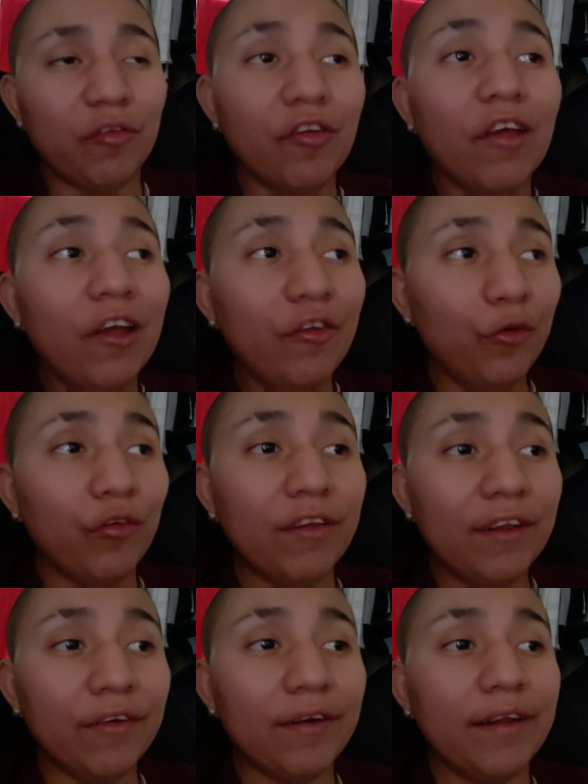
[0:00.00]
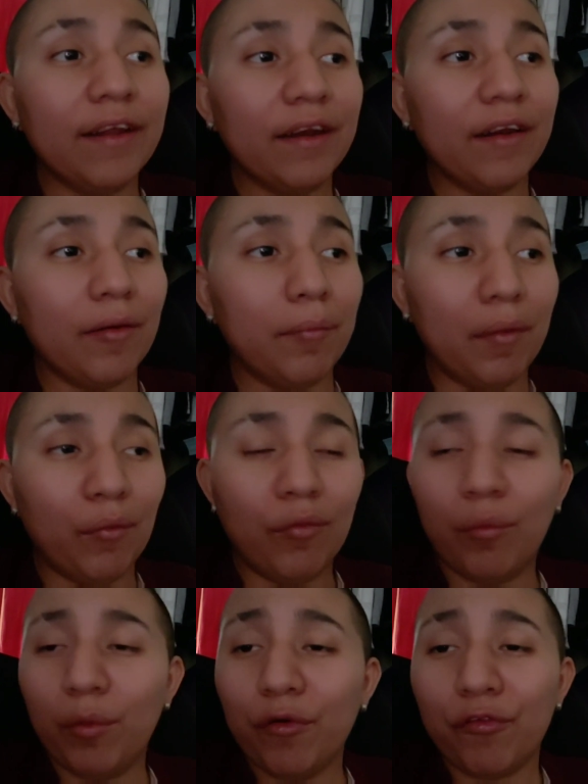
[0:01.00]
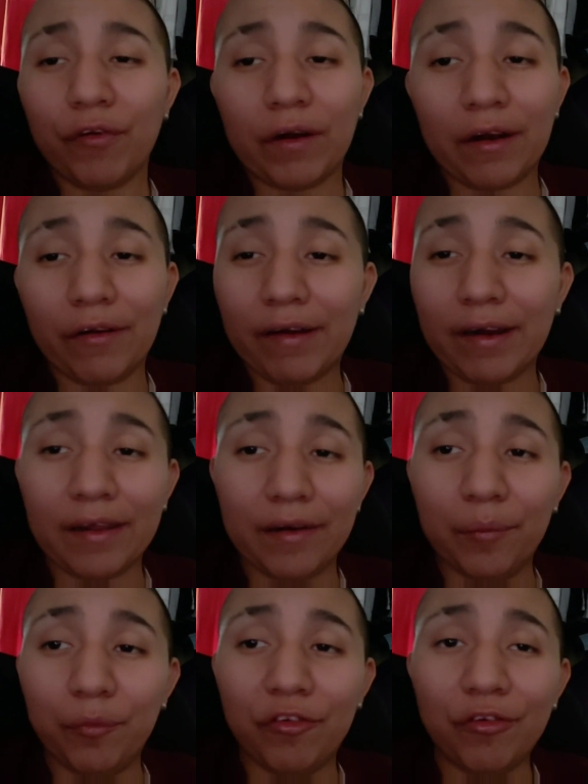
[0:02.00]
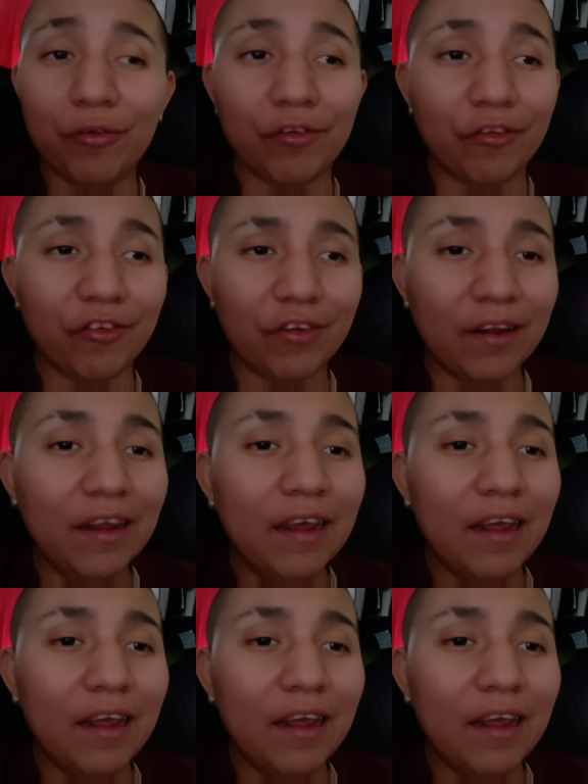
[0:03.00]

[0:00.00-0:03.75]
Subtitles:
So she was literally in here in my room, we were fucking cracking up jokes and shit,